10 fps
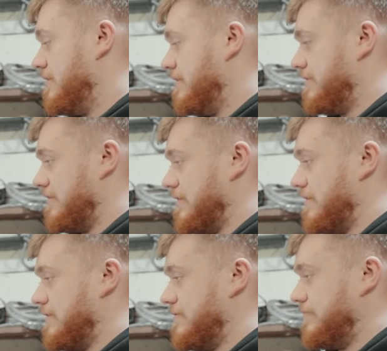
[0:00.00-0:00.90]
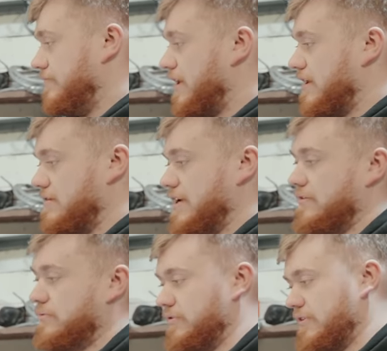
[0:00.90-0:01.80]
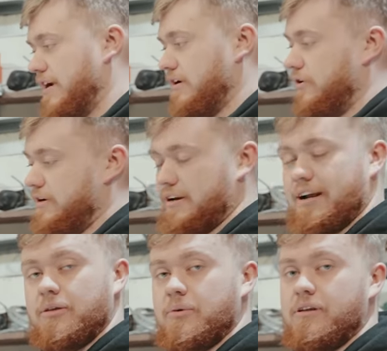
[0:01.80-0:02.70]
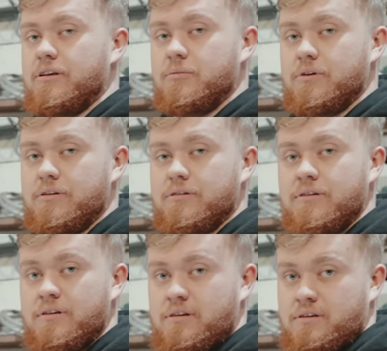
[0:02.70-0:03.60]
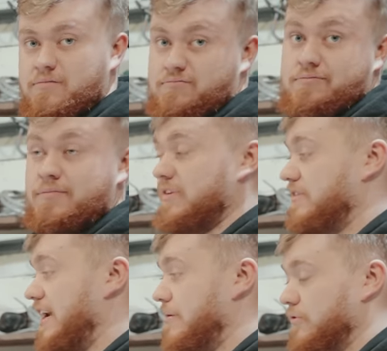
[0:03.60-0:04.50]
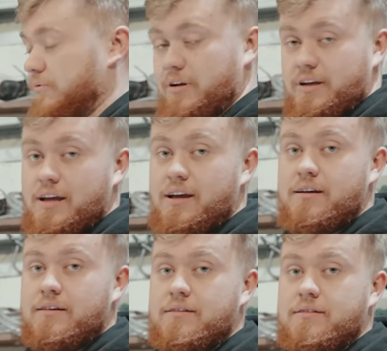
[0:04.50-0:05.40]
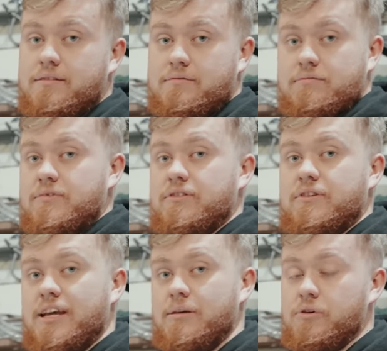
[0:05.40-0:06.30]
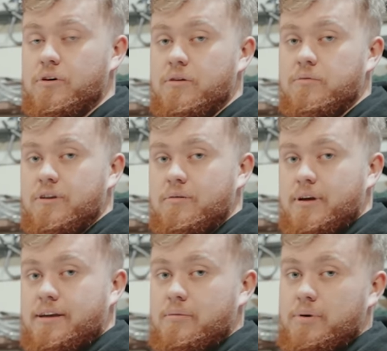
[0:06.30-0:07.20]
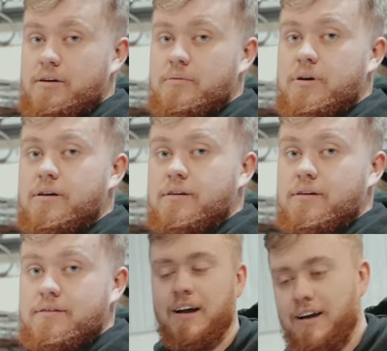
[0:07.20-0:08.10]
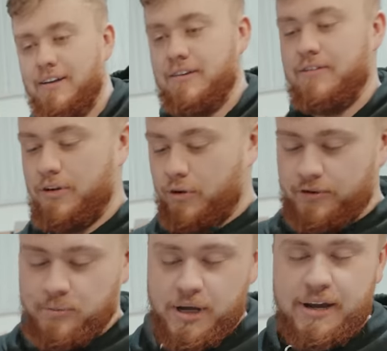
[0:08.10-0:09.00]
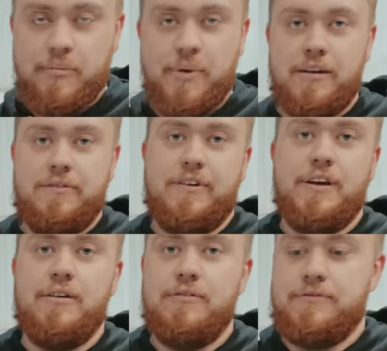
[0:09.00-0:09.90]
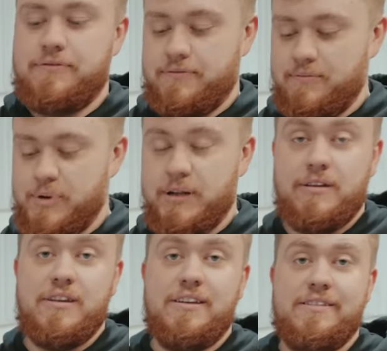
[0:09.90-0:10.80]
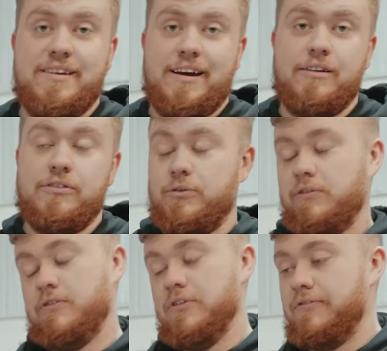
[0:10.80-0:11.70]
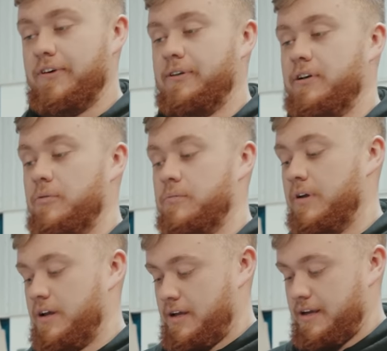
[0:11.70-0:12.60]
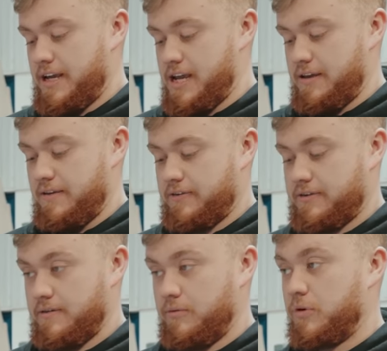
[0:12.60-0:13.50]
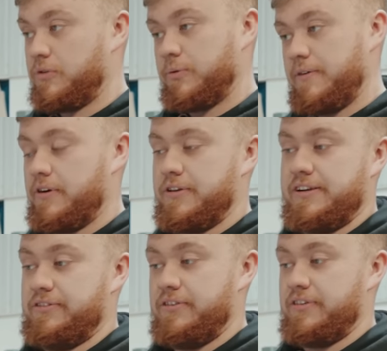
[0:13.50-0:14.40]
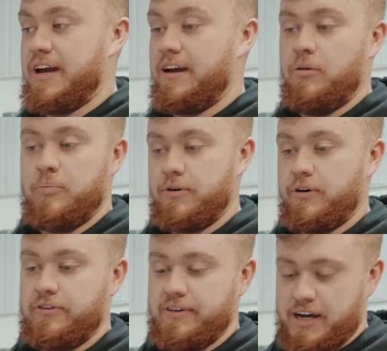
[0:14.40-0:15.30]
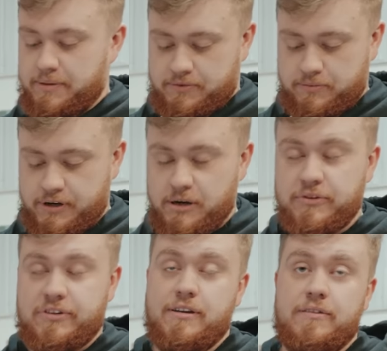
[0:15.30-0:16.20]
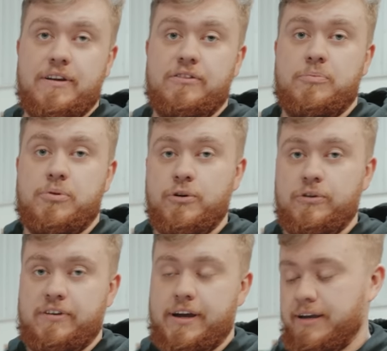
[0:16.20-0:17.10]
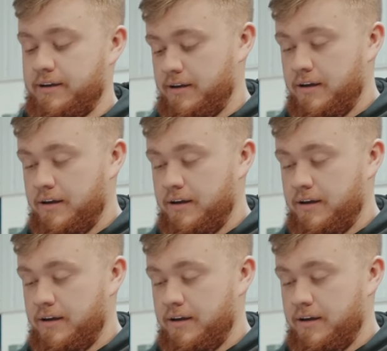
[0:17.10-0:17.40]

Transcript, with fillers: So yeah, next we'll start cutting in aluminium and see how much we can gain. Just keep going with it and make it better and better. And the other main benefit of building these tanks, other than the volume, is once we've got these designed and prototyped, we're going to be sending these to Protech,